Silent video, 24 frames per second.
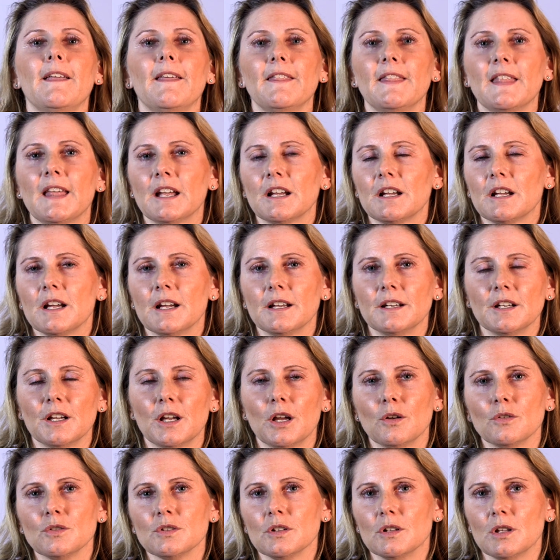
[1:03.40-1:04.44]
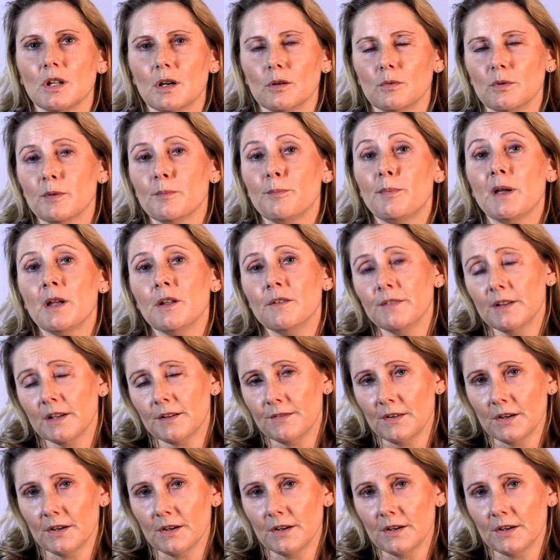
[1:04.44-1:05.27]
and that kind of goes along with pelvic